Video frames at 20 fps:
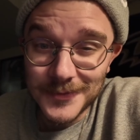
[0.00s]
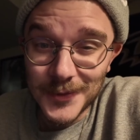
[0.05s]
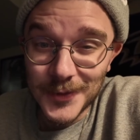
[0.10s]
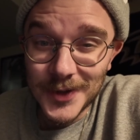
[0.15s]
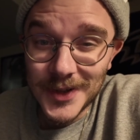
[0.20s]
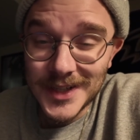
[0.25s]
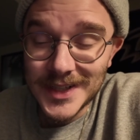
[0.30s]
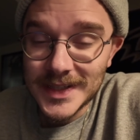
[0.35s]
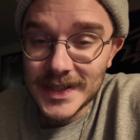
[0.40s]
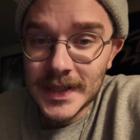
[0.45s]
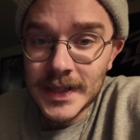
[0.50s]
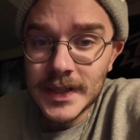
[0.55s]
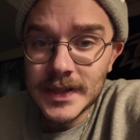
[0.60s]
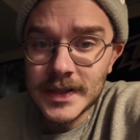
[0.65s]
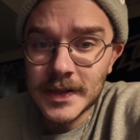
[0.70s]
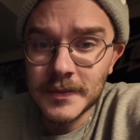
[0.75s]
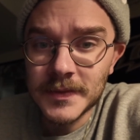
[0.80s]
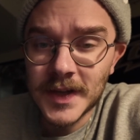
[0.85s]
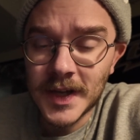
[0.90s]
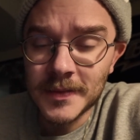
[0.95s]
really sick.
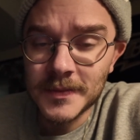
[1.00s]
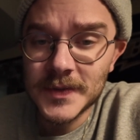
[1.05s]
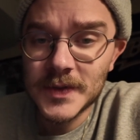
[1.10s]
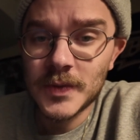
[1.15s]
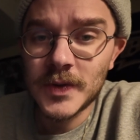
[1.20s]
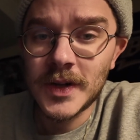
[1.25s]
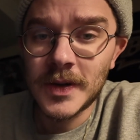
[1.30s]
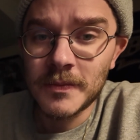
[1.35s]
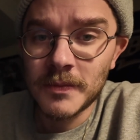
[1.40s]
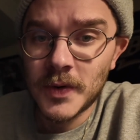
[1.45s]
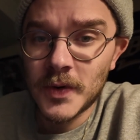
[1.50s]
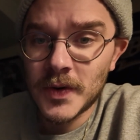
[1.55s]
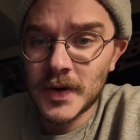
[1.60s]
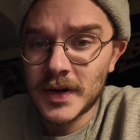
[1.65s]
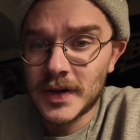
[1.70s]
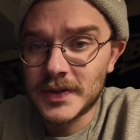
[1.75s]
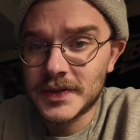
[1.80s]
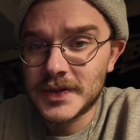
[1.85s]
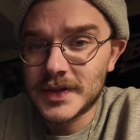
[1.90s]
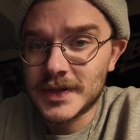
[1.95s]
Sometimes when I'm bored,
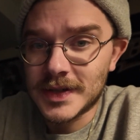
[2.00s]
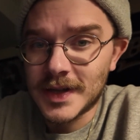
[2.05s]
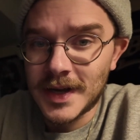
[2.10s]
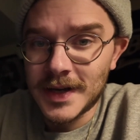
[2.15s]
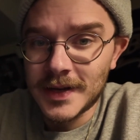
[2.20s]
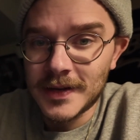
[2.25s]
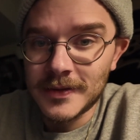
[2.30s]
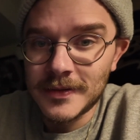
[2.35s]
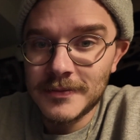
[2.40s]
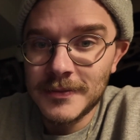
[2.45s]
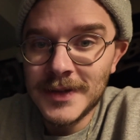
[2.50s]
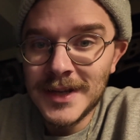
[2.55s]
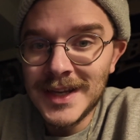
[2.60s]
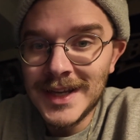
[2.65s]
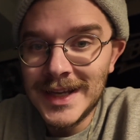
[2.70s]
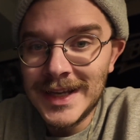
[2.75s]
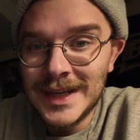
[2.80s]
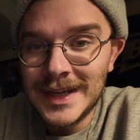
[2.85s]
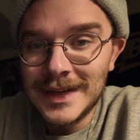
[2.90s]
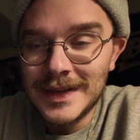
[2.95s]
I'll just kind of
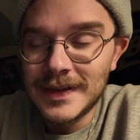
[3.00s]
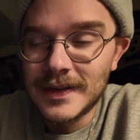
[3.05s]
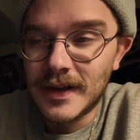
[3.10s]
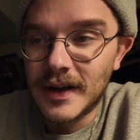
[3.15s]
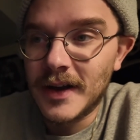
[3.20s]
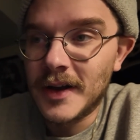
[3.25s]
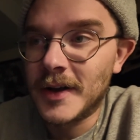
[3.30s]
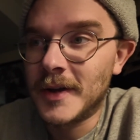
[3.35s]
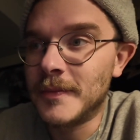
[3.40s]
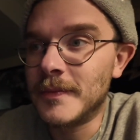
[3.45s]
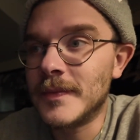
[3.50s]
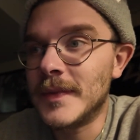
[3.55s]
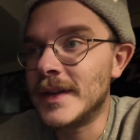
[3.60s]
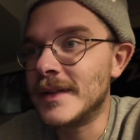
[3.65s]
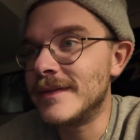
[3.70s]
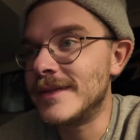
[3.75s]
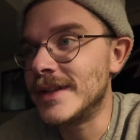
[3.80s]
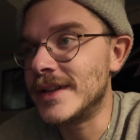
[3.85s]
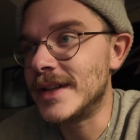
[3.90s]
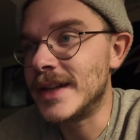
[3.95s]

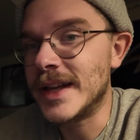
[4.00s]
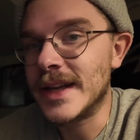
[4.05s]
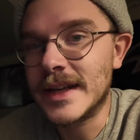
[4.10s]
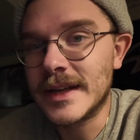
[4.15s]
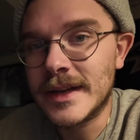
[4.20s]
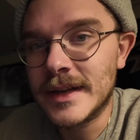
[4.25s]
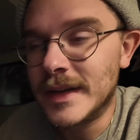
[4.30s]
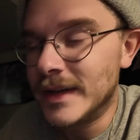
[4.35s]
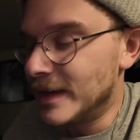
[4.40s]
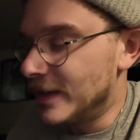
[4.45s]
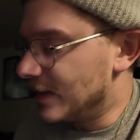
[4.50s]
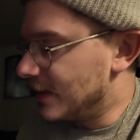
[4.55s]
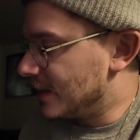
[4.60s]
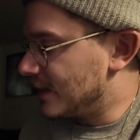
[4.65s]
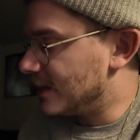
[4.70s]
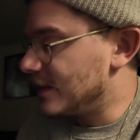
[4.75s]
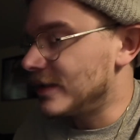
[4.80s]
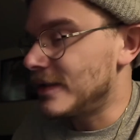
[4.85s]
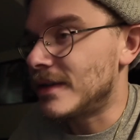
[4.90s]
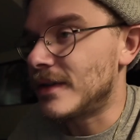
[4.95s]
and feel like,
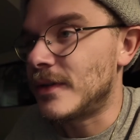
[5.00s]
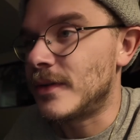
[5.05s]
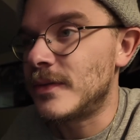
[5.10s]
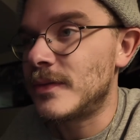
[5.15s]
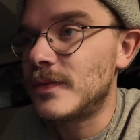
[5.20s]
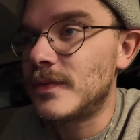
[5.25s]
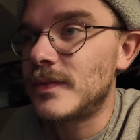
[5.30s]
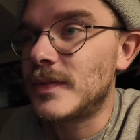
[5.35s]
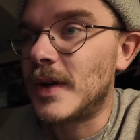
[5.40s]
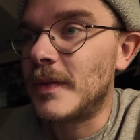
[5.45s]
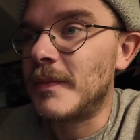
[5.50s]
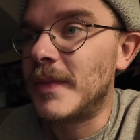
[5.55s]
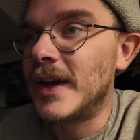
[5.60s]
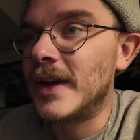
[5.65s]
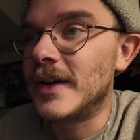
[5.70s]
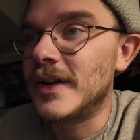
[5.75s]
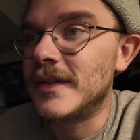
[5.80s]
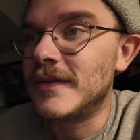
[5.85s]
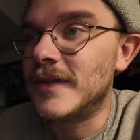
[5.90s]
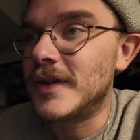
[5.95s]
I'm
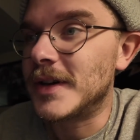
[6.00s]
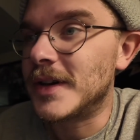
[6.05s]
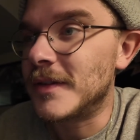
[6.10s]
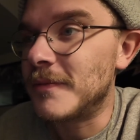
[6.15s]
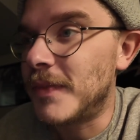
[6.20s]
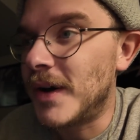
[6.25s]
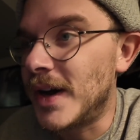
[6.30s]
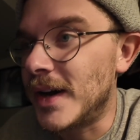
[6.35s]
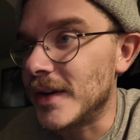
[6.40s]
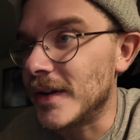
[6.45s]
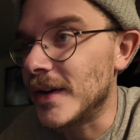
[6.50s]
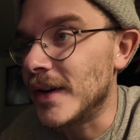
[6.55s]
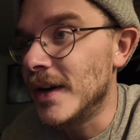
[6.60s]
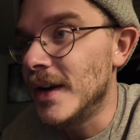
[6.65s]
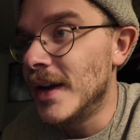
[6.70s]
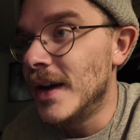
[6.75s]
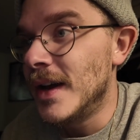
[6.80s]
Harry fucking Potter.